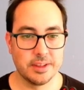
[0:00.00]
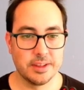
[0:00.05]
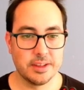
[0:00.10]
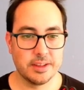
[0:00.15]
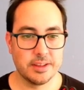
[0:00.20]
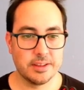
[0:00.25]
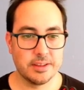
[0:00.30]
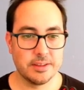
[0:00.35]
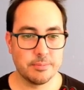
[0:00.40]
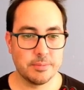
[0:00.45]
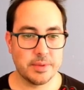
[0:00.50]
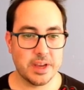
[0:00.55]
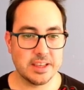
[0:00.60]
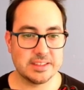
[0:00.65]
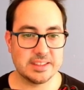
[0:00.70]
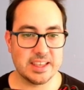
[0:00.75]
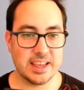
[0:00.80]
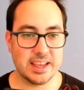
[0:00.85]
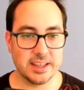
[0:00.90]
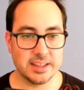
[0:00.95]
by
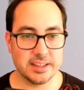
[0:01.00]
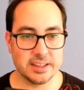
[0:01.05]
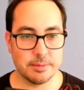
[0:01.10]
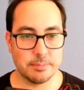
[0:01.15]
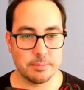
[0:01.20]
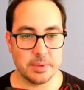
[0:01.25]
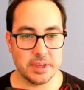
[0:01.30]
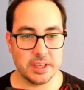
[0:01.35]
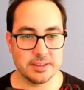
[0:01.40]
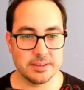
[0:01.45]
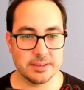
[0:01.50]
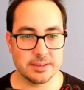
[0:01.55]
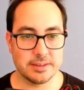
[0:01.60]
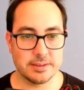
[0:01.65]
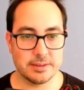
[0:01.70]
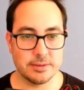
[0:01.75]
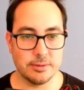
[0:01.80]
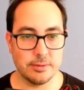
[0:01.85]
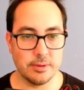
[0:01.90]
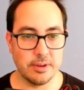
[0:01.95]
setting the bins
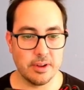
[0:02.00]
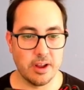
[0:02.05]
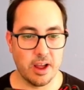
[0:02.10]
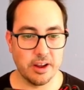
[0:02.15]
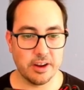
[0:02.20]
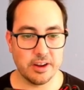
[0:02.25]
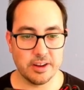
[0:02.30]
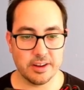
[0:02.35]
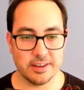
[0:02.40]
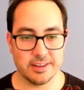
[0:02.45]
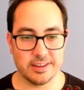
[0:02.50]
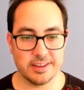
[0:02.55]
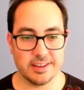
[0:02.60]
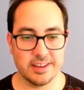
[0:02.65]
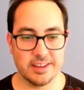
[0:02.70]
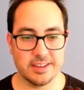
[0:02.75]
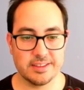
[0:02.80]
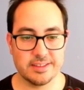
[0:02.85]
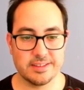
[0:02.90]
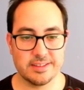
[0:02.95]
to log,
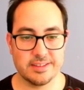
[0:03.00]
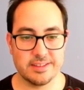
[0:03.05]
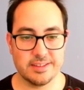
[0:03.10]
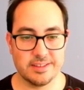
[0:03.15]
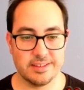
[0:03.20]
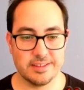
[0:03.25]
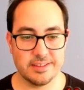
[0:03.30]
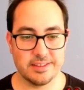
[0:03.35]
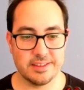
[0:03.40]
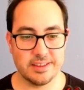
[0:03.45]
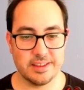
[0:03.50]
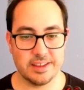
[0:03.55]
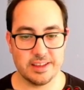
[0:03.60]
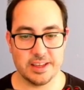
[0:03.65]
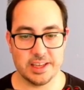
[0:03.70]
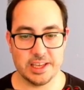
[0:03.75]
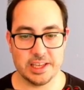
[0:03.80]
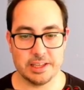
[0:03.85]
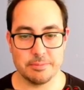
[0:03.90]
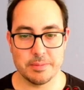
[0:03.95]
it
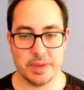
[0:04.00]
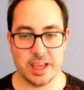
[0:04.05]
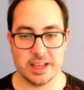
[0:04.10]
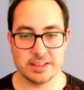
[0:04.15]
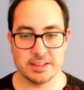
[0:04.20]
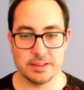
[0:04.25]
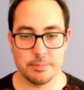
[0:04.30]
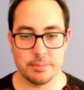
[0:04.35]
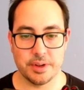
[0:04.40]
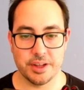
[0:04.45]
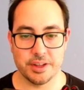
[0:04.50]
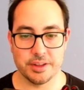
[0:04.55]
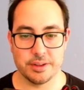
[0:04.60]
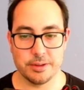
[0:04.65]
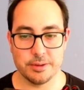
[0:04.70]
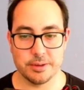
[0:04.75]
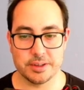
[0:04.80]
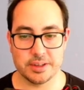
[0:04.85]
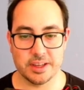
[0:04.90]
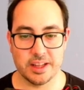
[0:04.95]
makes the plot
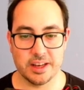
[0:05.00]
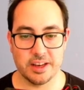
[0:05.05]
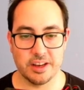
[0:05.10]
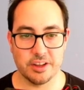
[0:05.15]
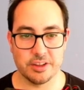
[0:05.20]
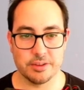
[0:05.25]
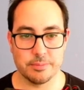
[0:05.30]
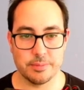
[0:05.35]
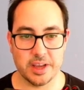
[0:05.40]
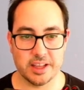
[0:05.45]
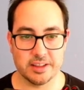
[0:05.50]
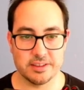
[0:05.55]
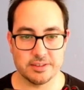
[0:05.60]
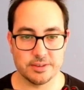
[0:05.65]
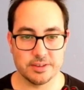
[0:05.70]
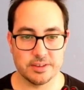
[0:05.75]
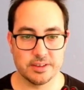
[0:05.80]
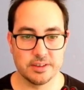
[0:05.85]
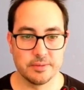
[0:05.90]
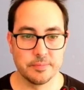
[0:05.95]
look a lot better.
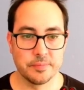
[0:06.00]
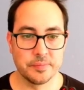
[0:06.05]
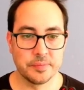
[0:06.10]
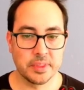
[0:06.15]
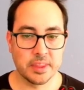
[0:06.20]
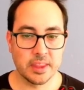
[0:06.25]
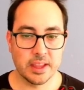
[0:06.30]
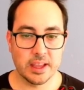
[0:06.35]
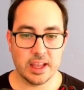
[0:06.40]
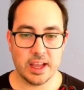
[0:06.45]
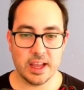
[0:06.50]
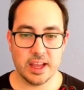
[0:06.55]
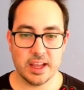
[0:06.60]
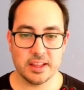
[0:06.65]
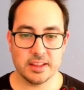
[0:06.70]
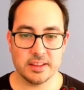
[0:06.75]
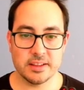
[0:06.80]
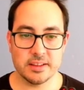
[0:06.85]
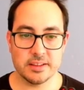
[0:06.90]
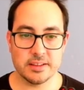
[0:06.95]

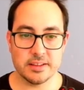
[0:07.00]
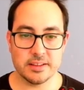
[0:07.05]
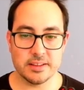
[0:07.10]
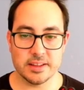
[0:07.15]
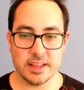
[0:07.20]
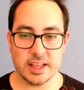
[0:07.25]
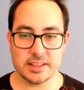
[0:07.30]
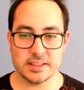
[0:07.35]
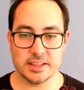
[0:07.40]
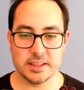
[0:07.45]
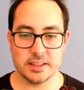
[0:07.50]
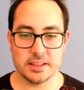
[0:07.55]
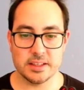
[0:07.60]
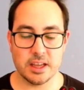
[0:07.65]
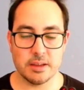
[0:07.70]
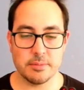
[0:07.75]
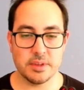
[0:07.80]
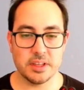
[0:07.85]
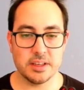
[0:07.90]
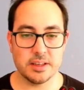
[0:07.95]
And that's it. I
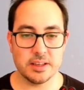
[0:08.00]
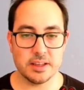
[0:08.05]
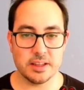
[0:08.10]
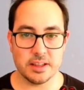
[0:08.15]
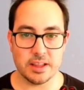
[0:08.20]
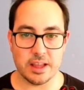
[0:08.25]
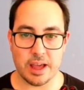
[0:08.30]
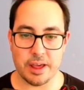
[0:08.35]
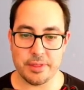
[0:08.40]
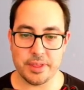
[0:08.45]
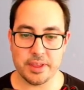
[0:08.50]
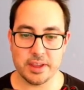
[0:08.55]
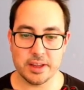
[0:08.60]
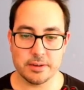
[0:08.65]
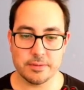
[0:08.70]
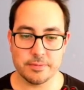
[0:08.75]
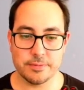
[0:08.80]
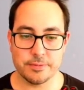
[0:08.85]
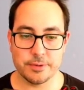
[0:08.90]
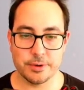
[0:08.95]
mean, I think
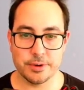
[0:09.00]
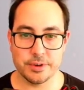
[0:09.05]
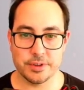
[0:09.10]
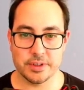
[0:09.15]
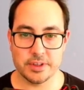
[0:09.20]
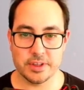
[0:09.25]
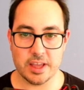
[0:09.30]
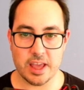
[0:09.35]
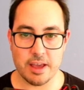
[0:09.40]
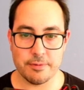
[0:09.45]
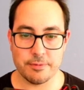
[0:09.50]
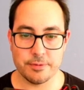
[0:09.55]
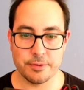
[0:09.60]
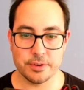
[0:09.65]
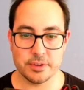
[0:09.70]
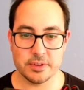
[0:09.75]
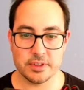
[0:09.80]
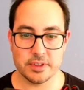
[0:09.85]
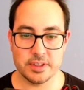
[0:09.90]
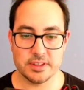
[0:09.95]
for the effort
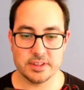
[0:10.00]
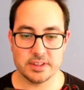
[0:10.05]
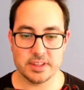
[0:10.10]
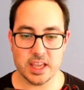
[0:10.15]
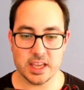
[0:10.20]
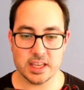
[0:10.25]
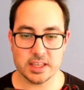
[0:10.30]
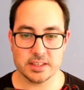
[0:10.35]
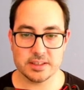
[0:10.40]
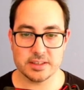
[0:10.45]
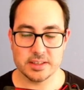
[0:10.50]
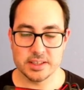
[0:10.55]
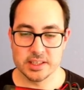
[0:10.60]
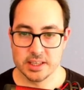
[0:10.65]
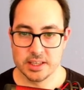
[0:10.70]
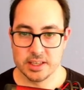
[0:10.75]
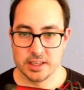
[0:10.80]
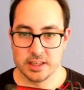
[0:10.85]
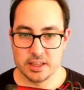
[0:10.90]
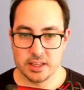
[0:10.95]
it takes,
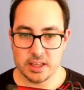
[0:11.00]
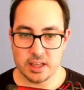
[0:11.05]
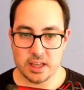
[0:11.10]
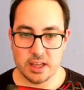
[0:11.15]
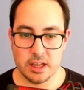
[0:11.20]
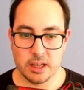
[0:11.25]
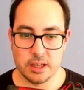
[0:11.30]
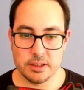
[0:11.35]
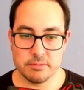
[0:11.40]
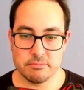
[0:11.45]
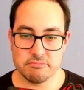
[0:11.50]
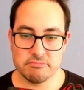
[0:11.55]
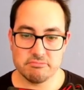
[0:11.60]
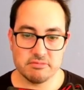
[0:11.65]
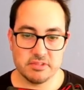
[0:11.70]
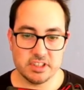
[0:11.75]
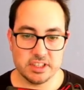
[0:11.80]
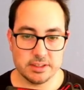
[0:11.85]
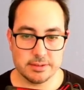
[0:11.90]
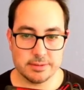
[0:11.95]

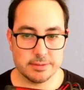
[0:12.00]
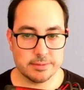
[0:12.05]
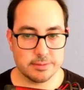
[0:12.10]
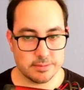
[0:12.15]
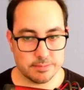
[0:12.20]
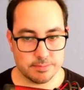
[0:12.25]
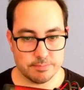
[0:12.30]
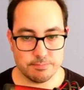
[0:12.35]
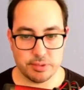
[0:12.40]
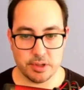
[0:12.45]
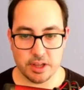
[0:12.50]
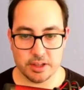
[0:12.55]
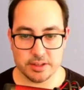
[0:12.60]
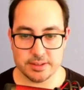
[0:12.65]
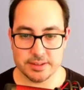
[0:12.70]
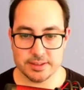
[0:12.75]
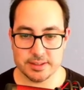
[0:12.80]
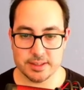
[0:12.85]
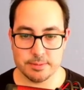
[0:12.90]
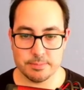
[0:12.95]
this plot is
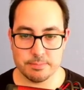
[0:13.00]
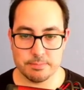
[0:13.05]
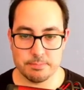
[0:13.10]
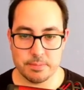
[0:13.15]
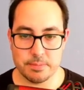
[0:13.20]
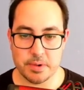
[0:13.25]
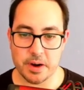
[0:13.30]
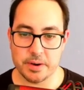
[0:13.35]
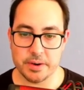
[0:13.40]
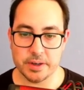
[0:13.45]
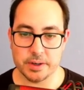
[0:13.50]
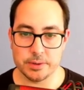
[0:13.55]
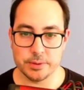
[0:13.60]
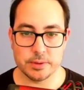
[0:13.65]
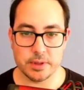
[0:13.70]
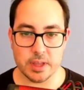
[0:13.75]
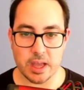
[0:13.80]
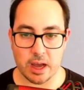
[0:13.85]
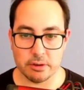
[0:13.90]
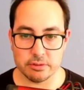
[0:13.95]
a very good
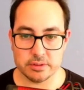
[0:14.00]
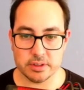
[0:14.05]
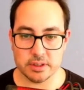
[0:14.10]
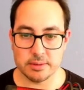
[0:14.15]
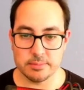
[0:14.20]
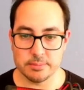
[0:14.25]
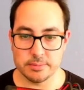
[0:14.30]
outcome,